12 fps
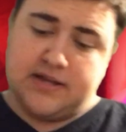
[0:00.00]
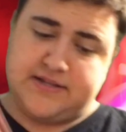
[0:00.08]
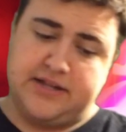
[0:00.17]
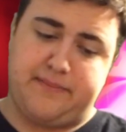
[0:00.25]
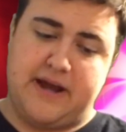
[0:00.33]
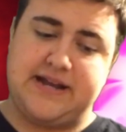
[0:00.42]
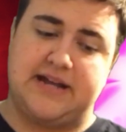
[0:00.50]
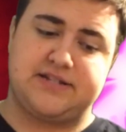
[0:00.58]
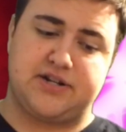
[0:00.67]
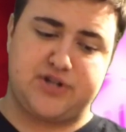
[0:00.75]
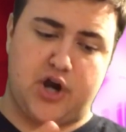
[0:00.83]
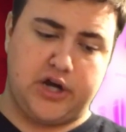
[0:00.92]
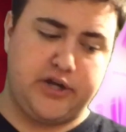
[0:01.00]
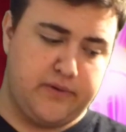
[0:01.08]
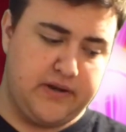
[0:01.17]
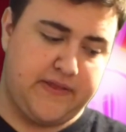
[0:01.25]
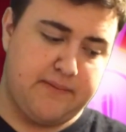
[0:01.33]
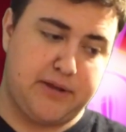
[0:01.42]
So then my dad starts
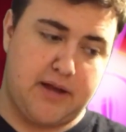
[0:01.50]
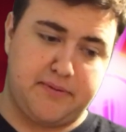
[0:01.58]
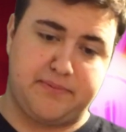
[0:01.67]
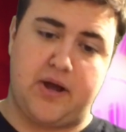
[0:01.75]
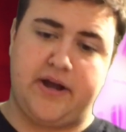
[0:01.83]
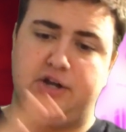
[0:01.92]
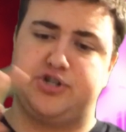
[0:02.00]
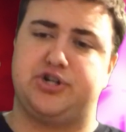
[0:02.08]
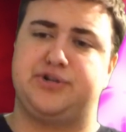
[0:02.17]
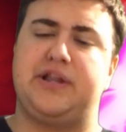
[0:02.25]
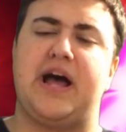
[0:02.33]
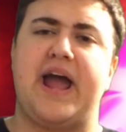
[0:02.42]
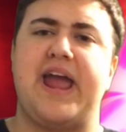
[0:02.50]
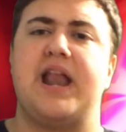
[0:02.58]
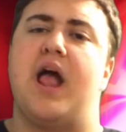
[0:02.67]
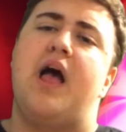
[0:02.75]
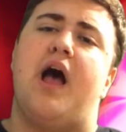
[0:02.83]
arguing with him, blah, blah, blah. Here's your light.